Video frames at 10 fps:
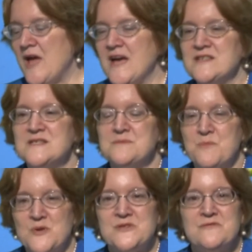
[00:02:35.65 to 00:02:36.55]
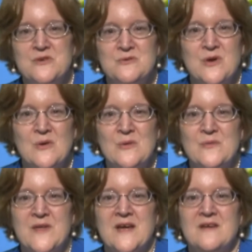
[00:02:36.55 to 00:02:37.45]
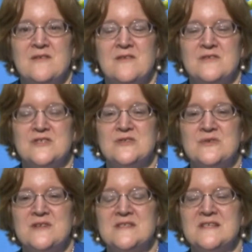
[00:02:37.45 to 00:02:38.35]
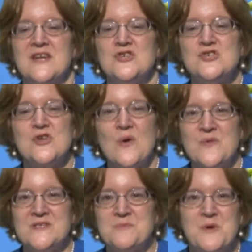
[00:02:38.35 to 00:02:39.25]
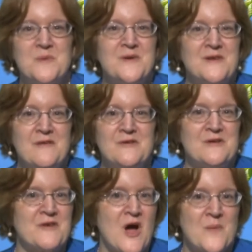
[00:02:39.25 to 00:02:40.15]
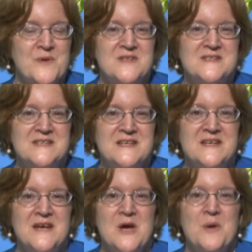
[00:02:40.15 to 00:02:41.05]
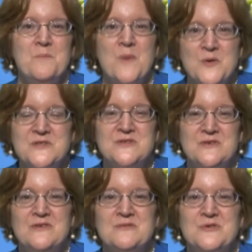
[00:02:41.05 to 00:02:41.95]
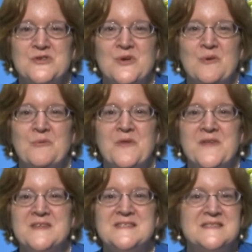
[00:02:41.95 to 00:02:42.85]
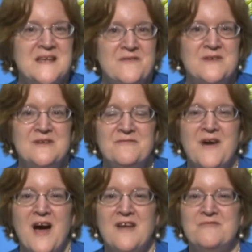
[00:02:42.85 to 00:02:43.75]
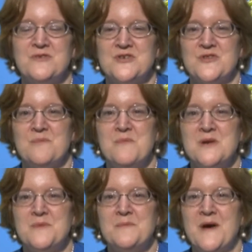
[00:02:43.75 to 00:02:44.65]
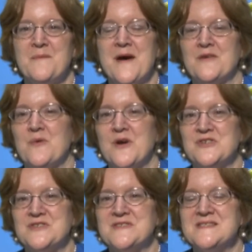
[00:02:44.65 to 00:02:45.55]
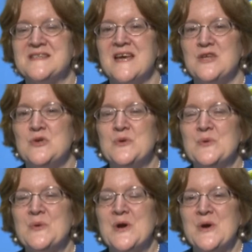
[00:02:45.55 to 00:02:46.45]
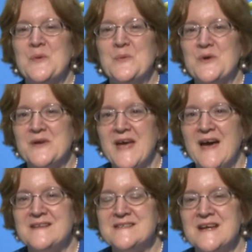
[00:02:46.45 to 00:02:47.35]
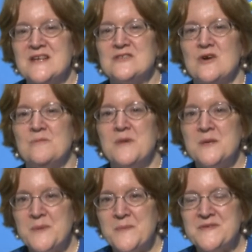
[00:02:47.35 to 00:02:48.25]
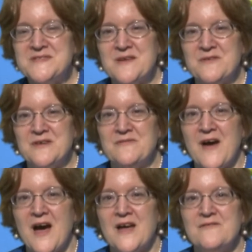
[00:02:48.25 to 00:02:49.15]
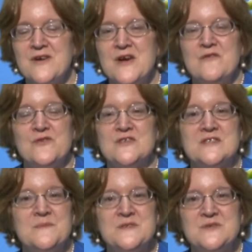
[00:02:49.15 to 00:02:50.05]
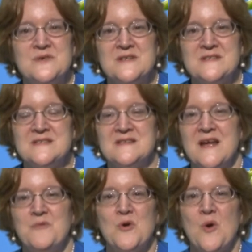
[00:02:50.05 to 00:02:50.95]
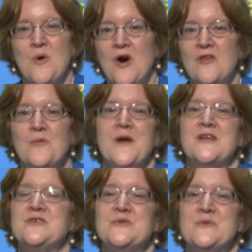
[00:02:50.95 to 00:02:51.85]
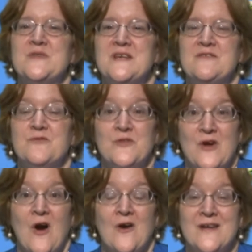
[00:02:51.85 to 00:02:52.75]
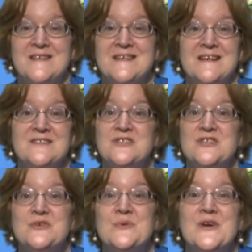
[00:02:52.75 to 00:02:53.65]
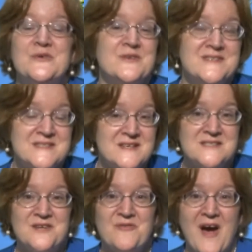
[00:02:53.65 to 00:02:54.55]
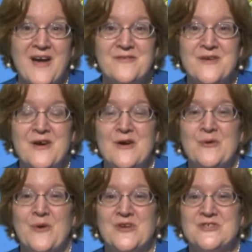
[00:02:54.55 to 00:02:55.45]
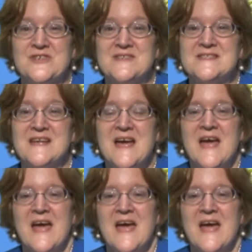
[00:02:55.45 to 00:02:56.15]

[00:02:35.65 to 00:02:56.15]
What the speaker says: As most of you know, that the students can show this minimal level of competency. Most students will show it within 75, which are the minimum amount of questions that you will get. So a minimum of 75. For some students, they will go all the way to for the RN test to 265 questions.